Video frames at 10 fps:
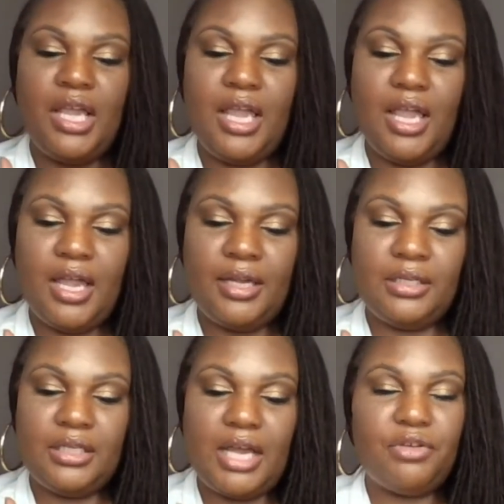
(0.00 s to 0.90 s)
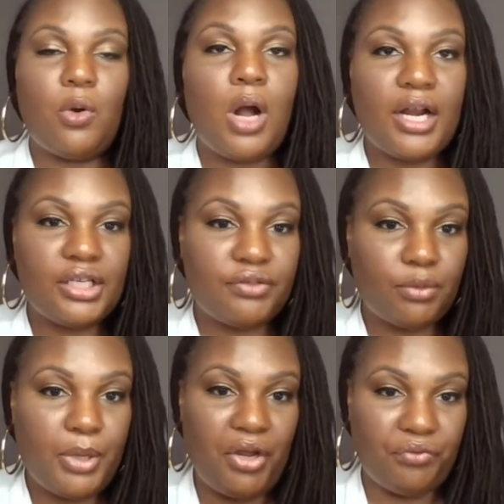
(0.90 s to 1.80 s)
And that requires
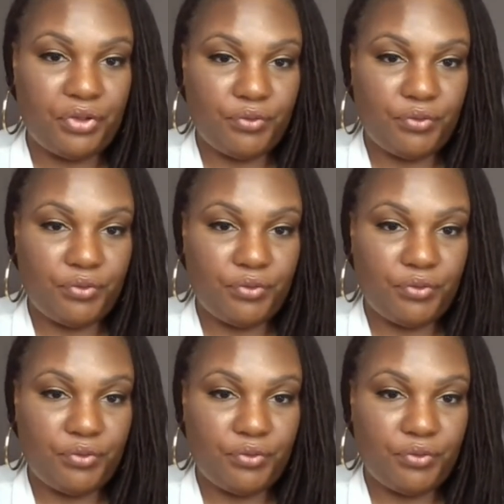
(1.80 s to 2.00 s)
repair and